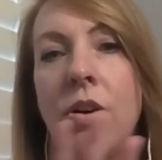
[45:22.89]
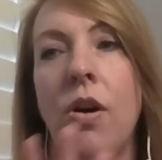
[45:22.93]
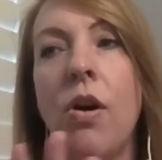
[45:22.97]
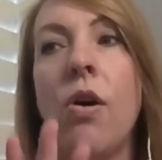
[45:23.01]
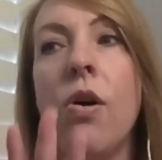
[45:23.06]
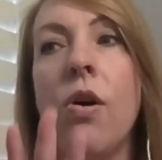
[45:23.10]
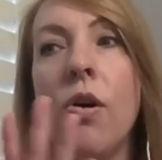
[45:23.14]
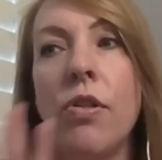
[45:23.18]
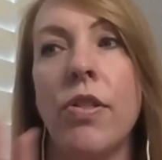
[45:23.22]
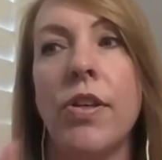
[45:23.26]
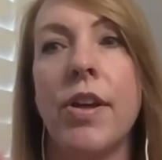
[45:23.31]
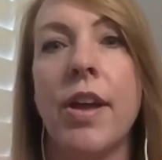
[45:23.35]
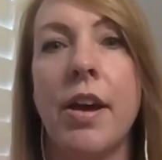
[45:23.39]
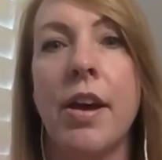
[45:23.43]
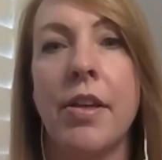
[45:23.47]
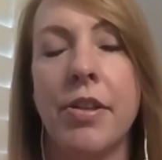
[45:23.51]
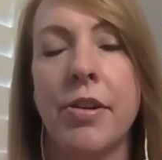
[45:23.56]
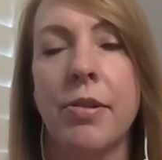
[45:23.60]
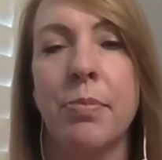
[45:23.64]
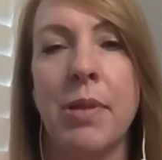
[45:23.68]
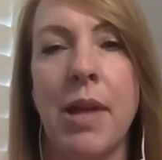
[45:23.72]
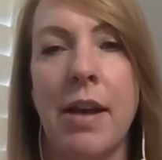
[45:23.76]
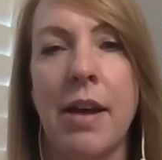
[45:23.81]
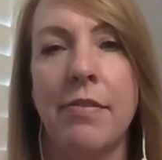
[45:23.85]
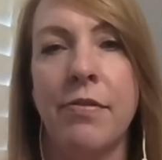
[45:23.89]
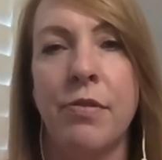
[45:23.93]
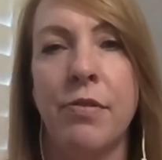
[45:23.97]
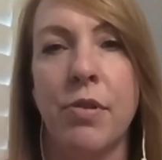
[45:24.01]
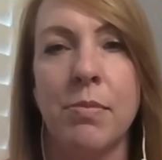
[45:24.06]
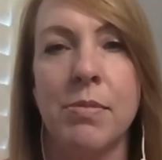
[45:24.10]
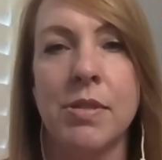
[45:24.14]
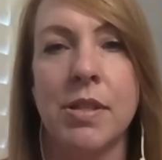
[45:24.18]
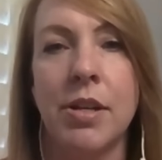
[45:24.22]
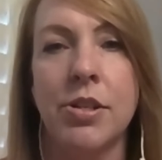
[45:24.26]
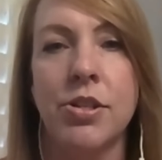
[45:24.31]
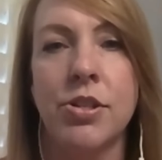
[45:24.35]
all the other
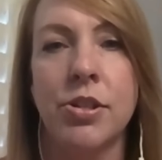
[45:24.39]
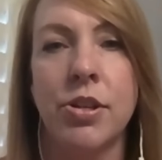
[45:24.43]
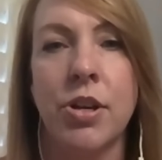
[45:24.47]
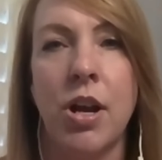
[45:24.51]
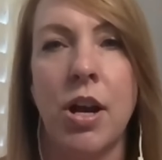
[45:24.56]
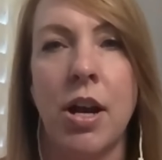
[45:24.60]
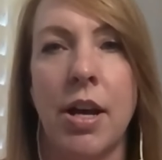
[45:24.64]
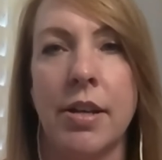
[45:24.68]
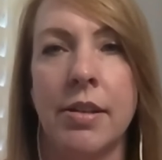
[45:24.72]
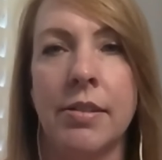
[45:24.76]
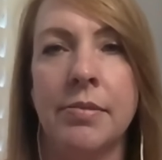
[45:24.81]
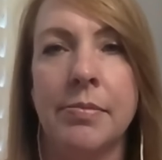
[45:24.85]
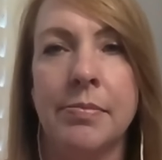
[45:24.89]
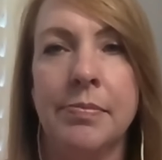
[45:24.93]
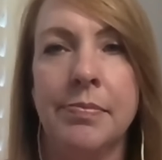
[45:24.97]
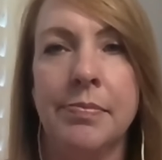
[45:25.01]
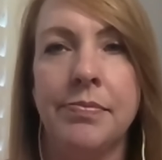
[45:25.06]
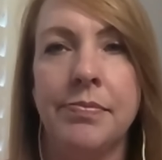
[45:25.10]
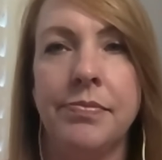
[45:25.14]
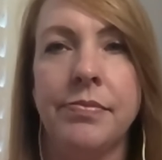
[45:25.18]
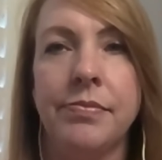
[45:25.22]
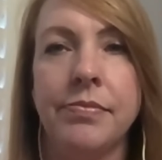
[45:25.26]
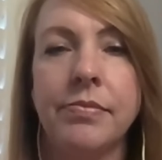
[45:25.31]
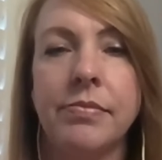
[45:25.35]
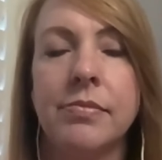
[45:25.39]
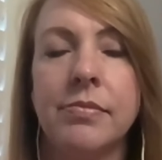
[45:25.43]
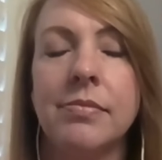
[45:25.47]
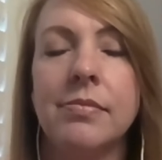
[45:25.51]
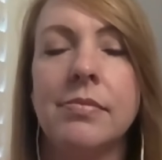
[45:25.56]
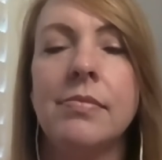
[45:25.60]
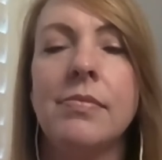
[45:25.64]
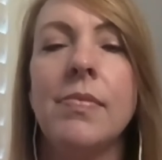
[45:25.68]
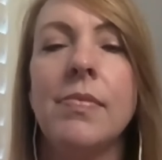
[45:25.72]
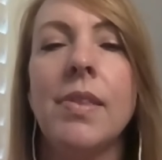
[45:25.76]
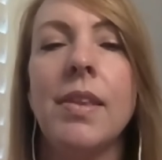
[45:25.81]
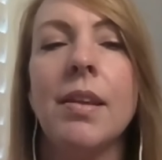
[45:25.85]
platforms that you're on,
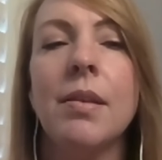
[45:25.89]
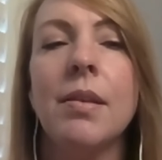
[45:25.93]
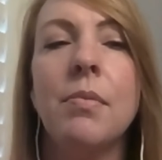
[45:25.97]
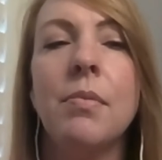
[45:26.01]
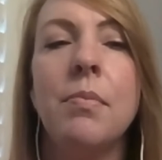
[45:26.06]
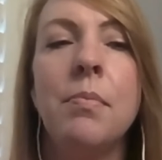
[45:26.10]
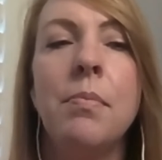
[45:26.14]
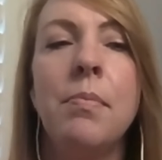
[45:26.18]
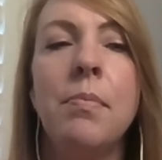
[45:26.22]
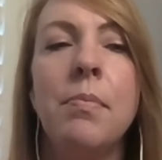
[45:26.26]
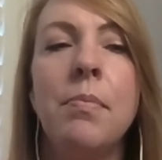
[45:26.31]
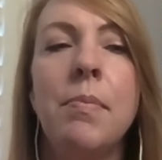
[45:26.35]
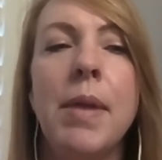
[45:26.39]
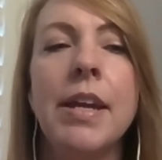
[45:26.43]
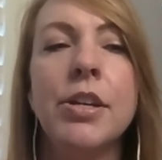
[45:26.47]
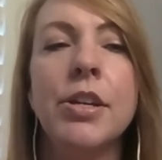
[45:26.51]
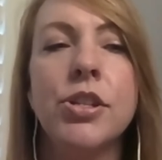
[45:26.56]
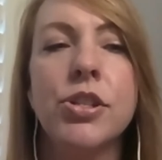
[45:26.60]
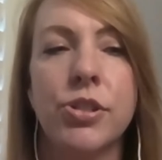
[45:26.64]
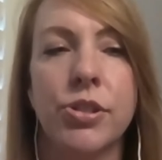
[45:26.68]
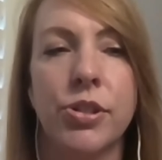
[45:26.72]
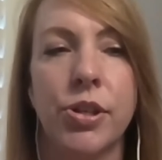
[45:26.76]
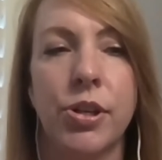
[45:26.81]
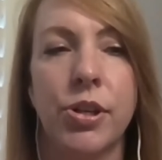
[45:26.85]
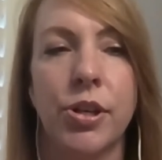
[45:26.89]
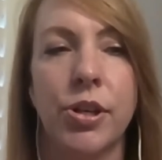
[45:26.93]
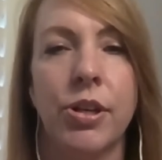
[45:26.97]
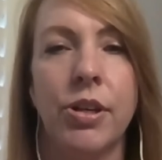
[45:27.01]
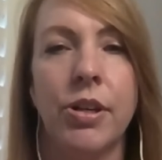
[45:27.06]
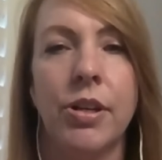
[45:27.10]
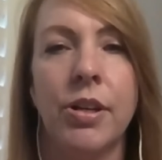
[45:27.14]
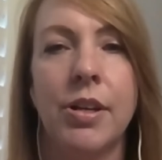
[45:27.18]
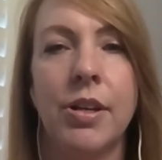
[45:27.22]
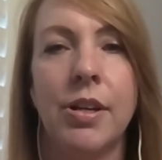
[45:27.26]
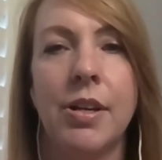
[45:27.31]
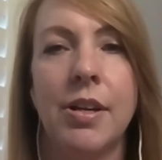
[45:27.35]
make
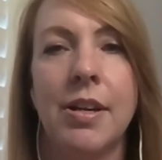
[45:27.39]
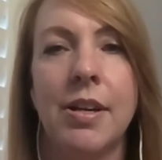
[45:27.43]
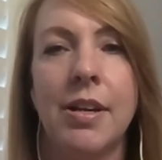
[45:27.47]
sure